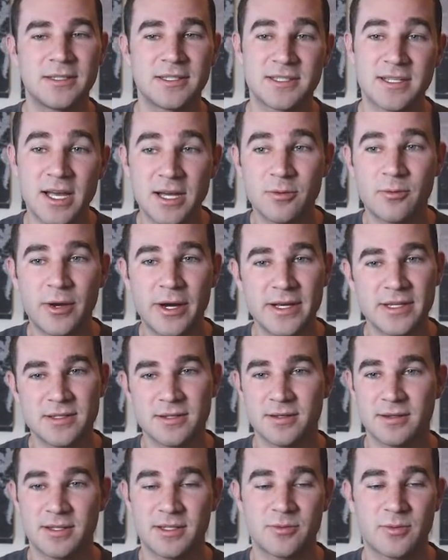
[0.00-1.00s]

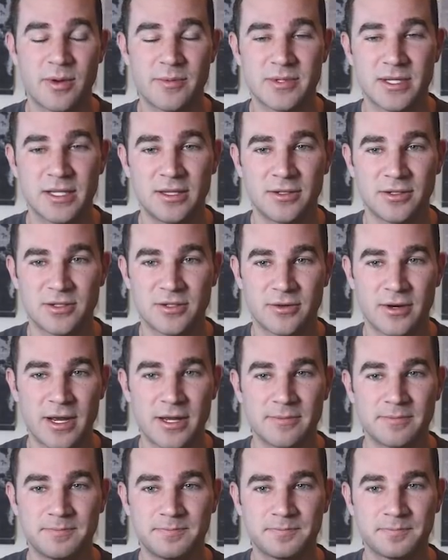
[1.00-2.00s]
Design-wise, this website looks
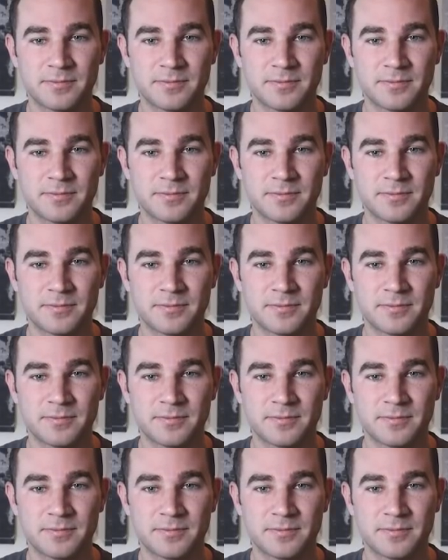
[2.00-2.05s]
great.